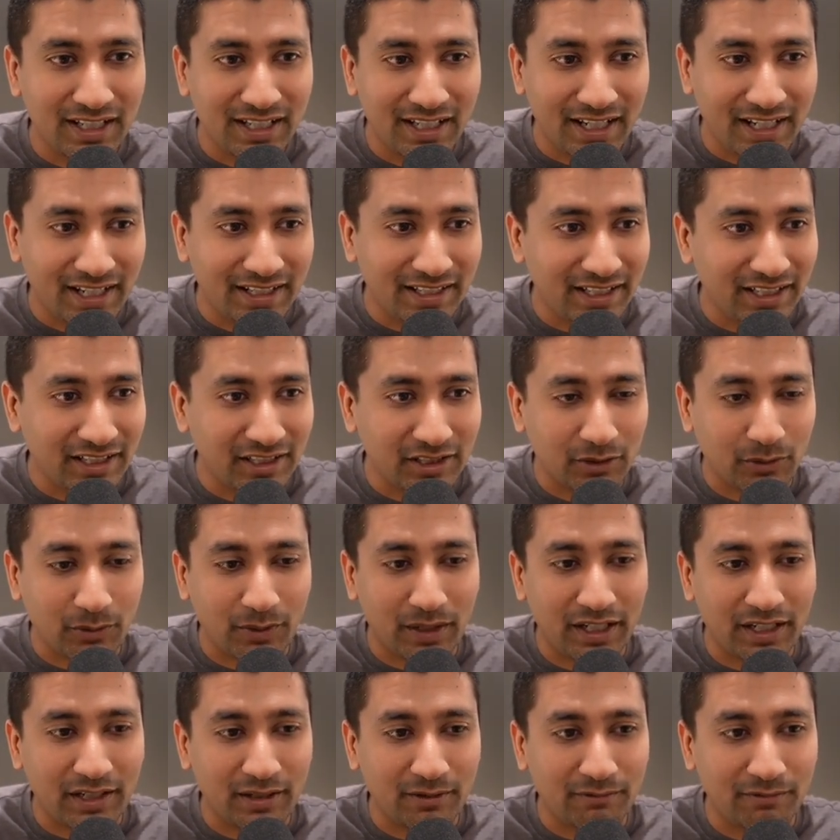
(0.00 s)
and then it
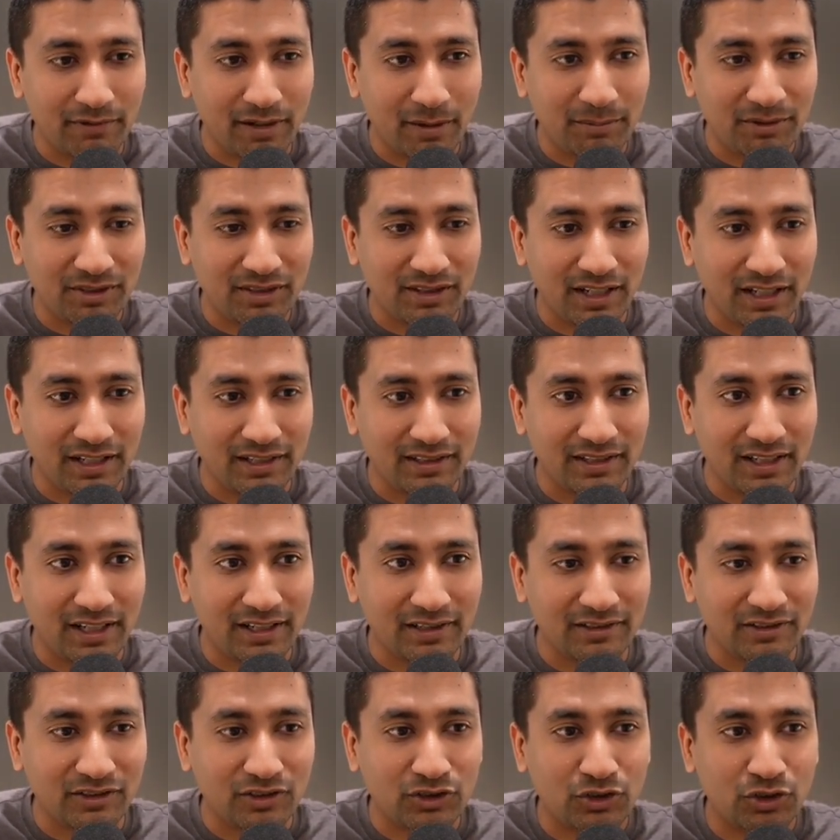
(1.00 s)
created a website that
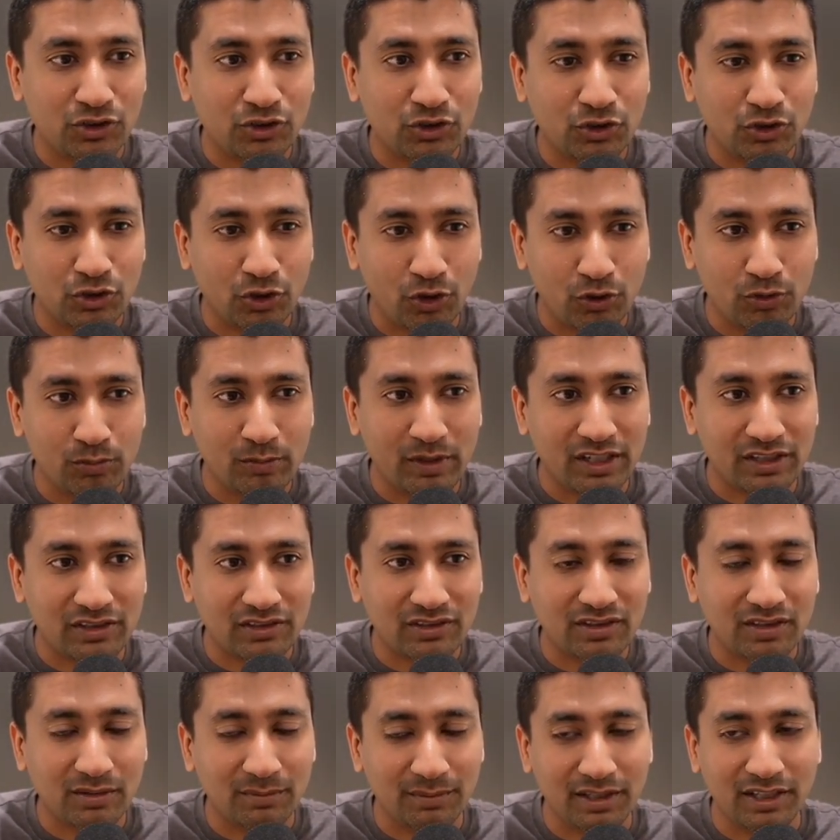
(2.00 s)
is so much
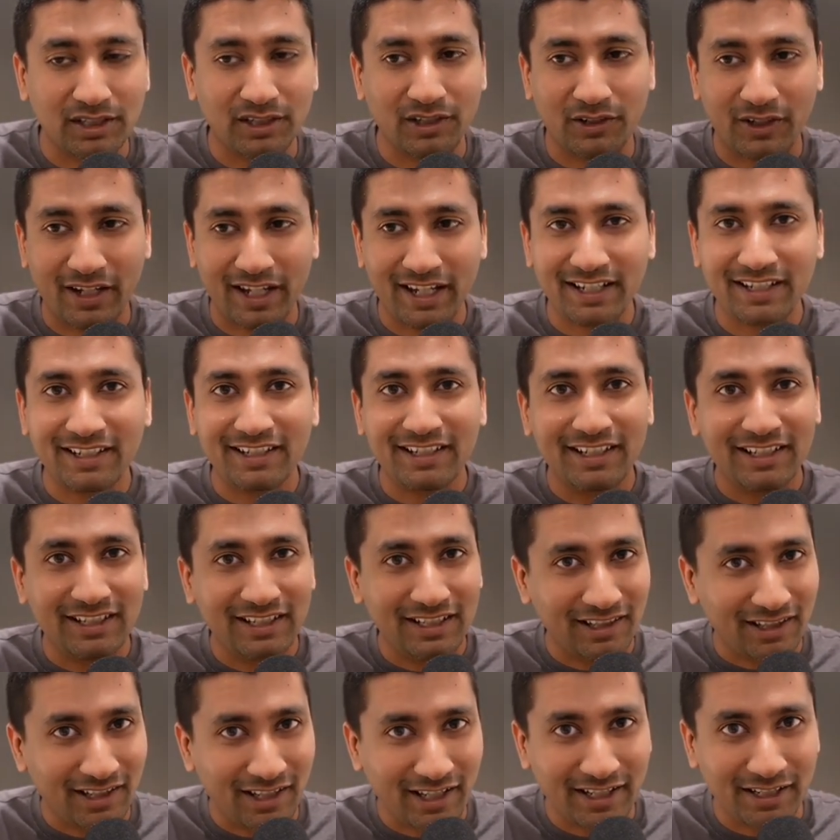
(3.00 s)
similar looking
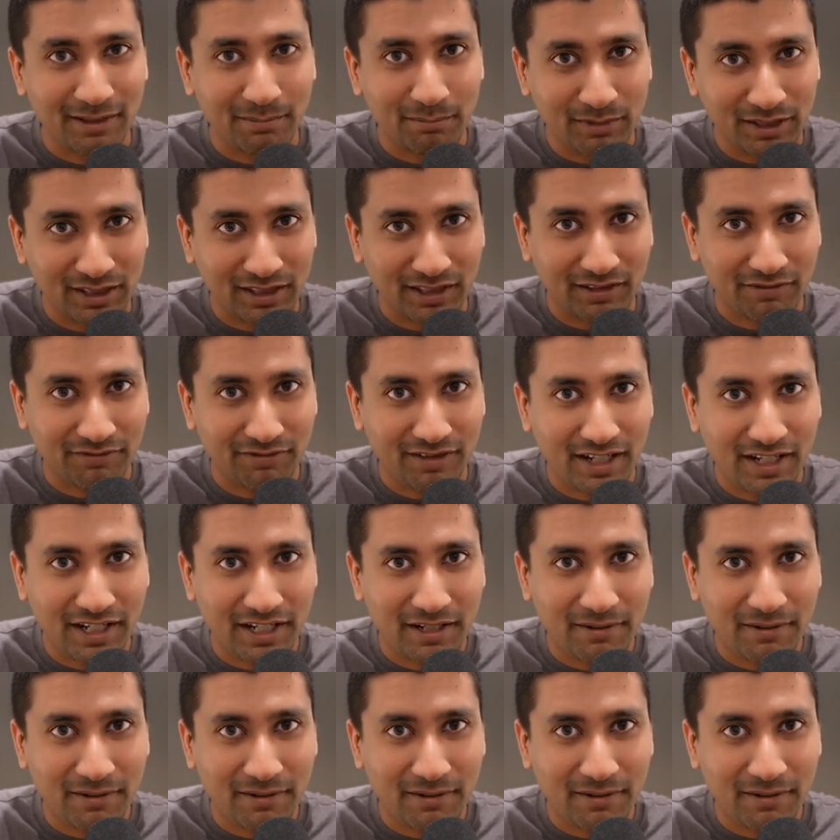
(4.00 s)
like Mentlify.